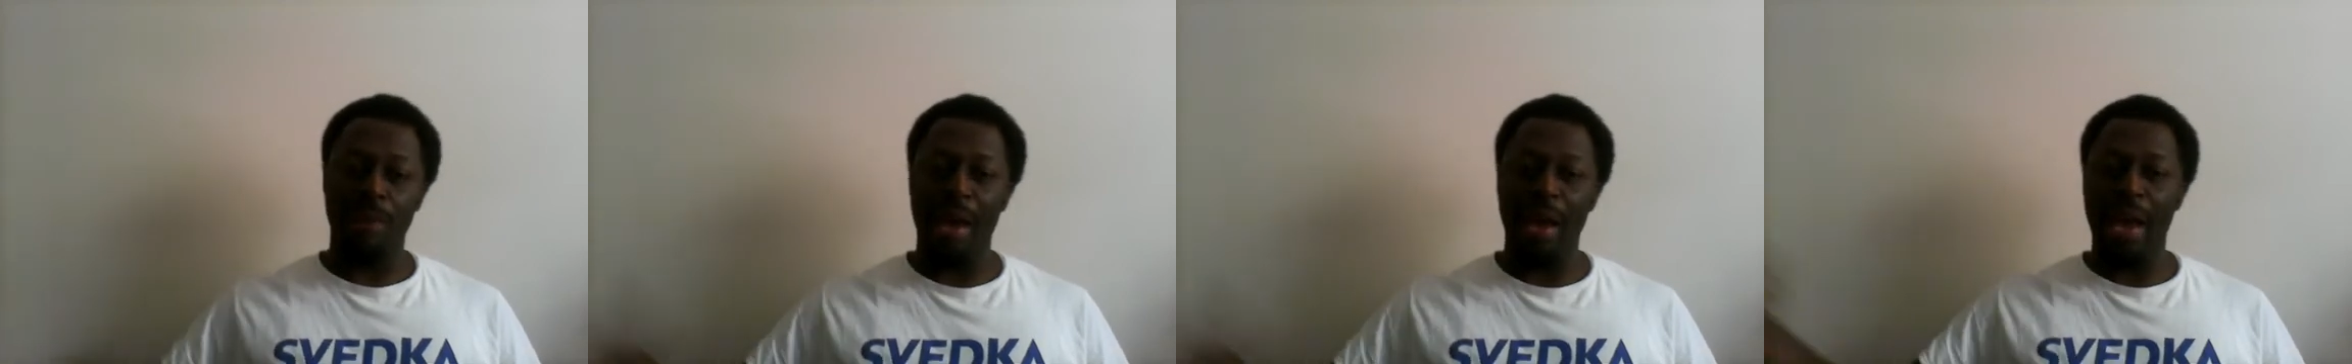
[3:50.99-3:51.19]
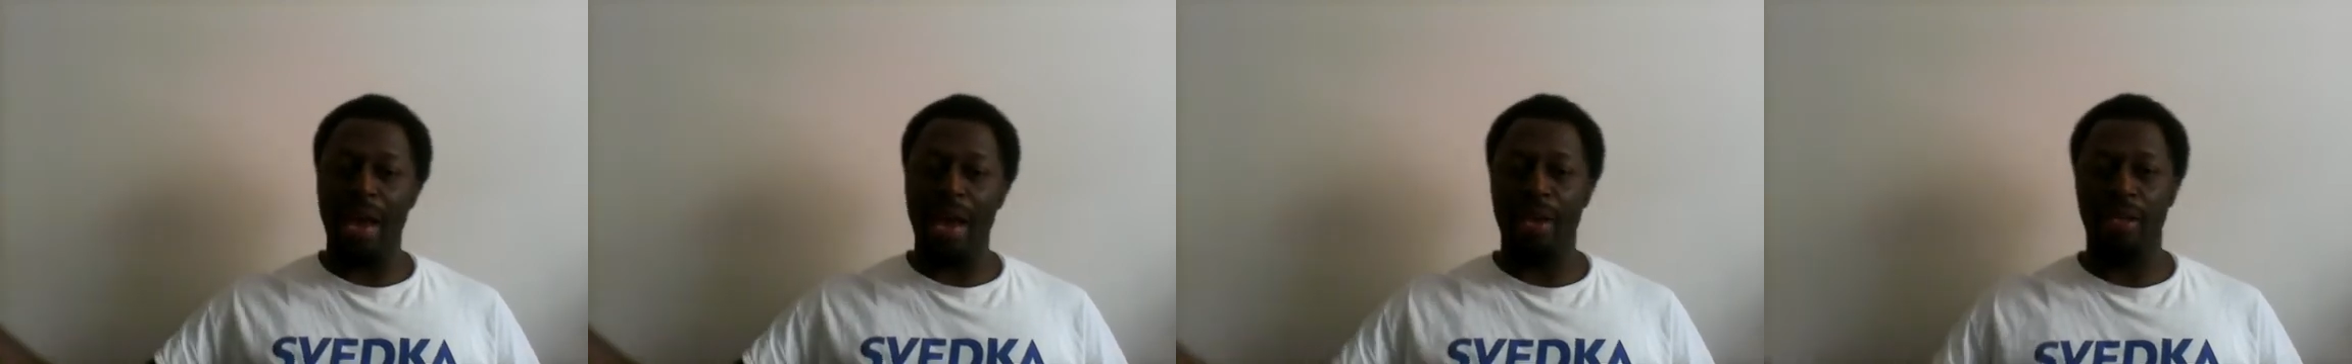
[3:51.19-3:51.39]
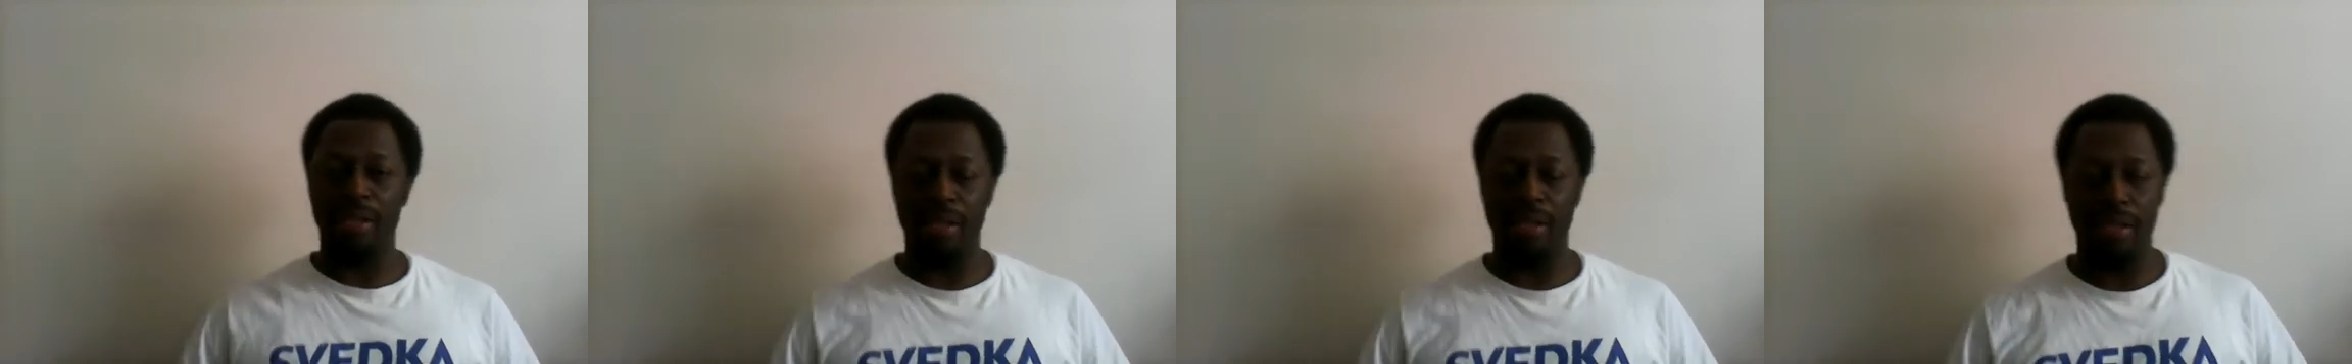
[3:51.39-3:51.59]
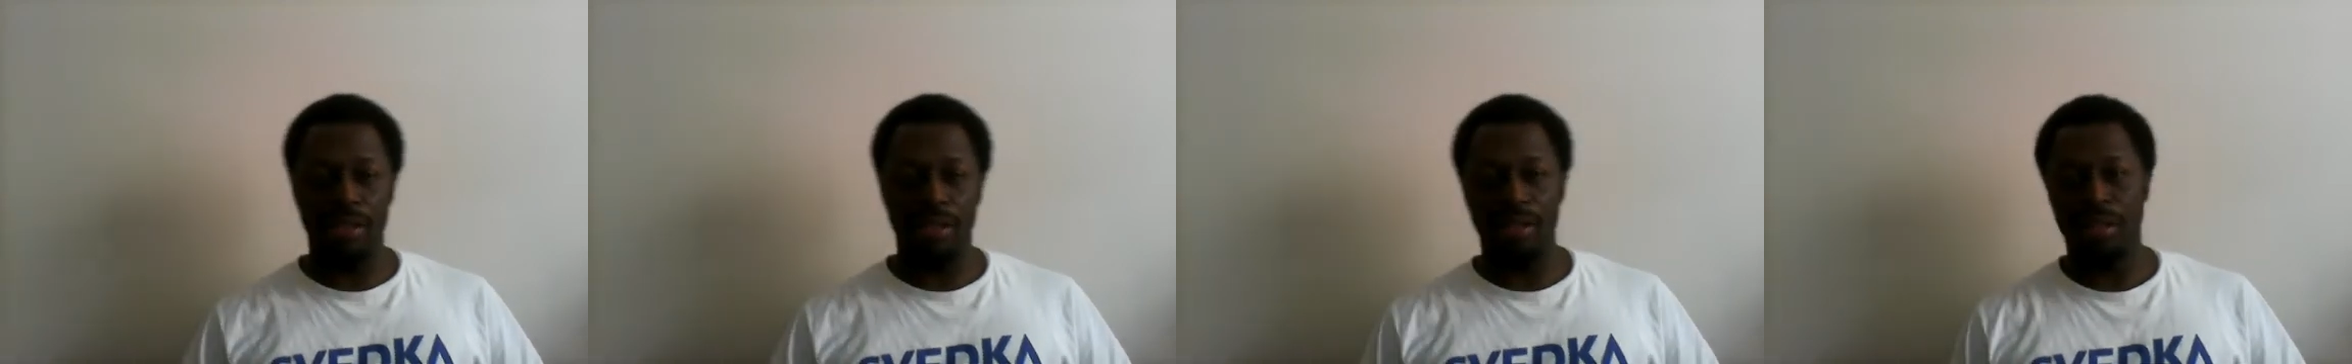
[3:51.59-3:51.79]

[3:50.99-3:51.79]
packed